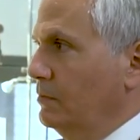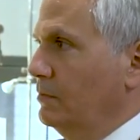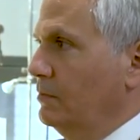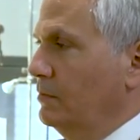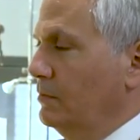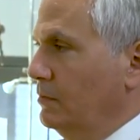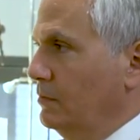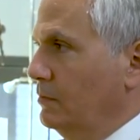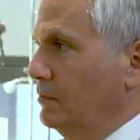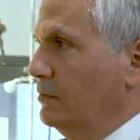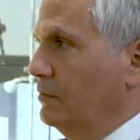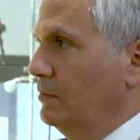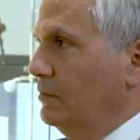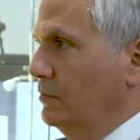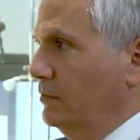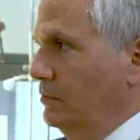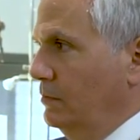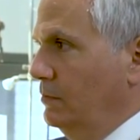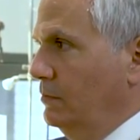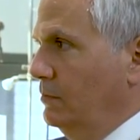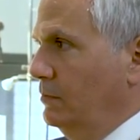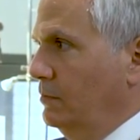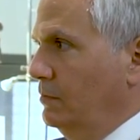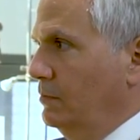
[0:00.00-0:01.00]

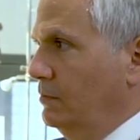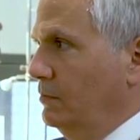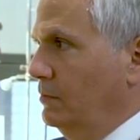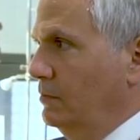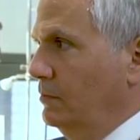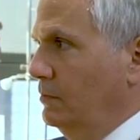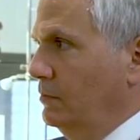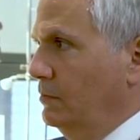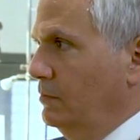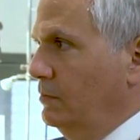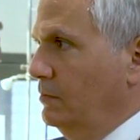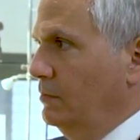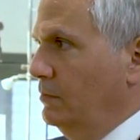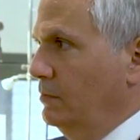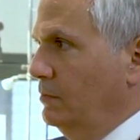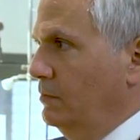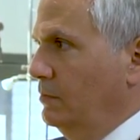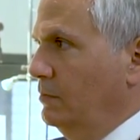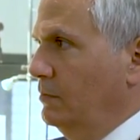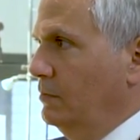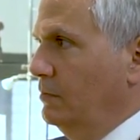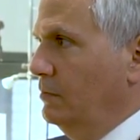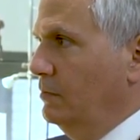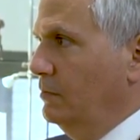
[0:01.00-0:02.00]
(not speaking)